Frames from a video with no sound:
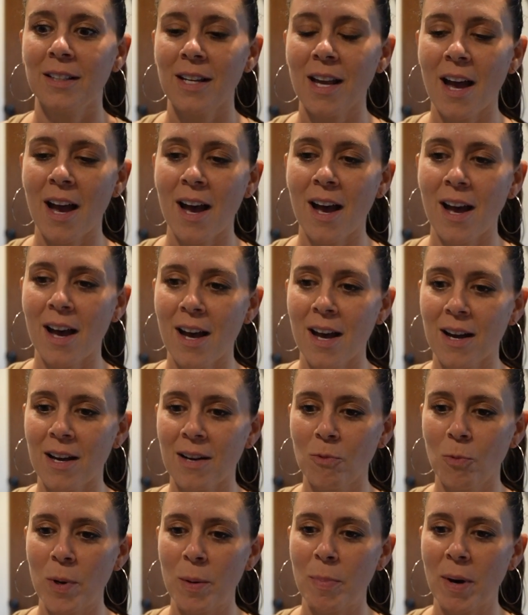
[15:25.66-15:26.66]

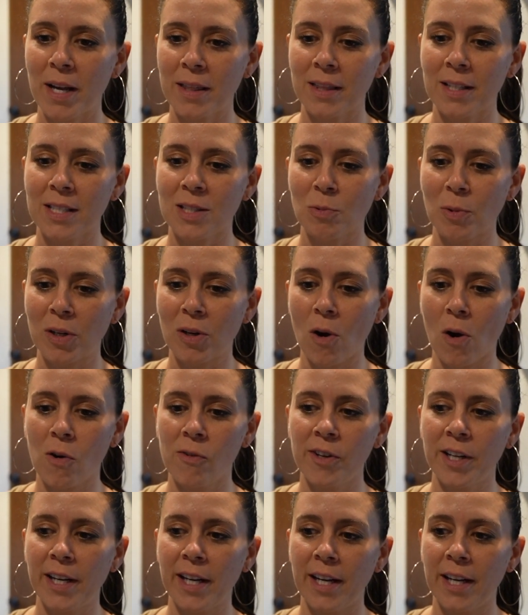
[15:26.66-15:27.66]
Yeah, we bought this when
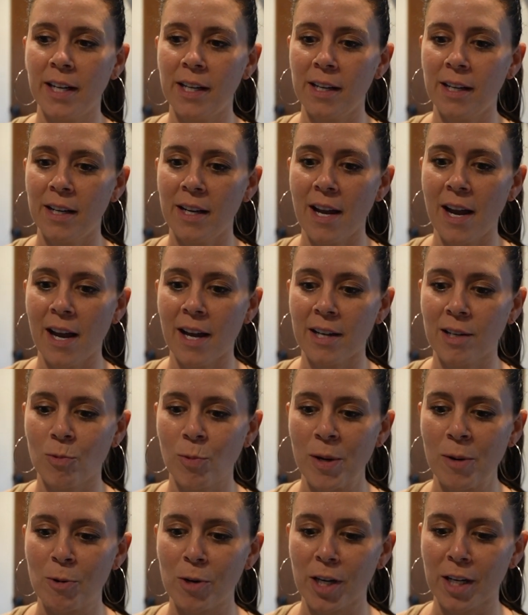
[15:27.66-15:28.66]
COVID hit, and
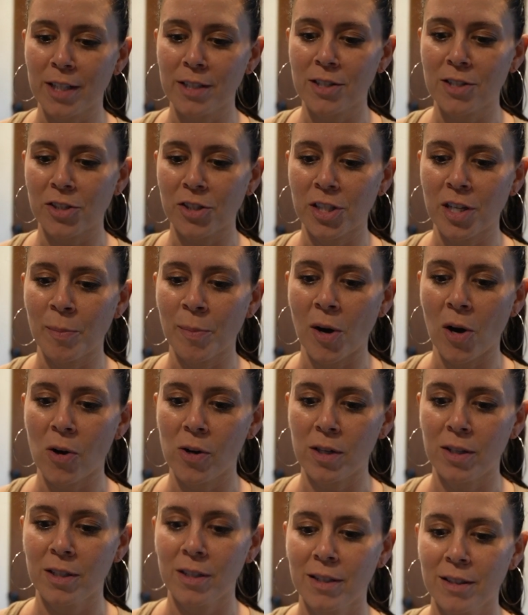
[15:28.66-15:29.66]
we were concerned
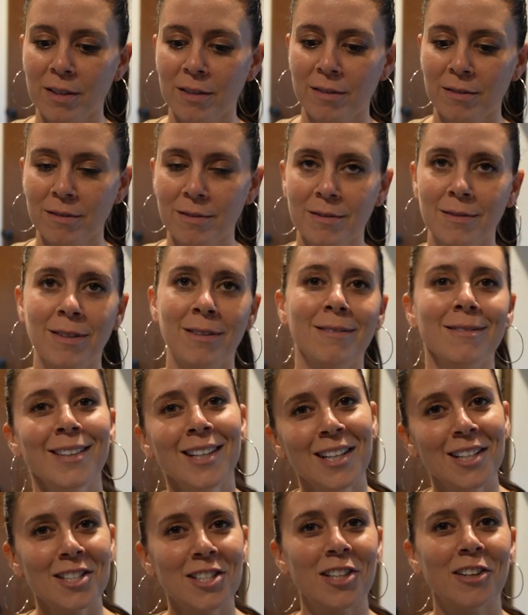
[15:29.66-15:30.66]
about
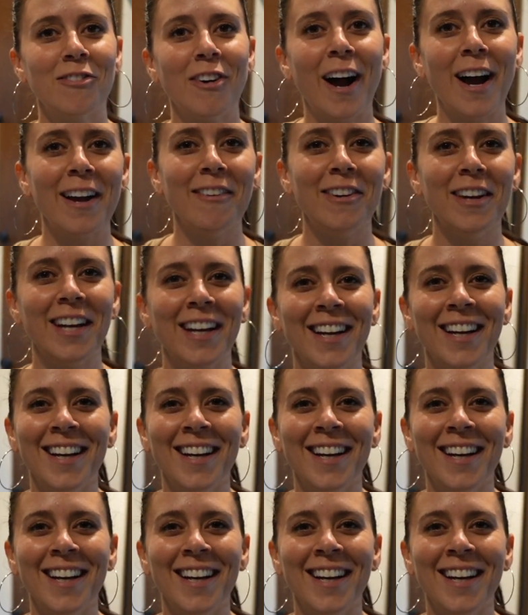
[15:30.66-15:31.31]
surviving.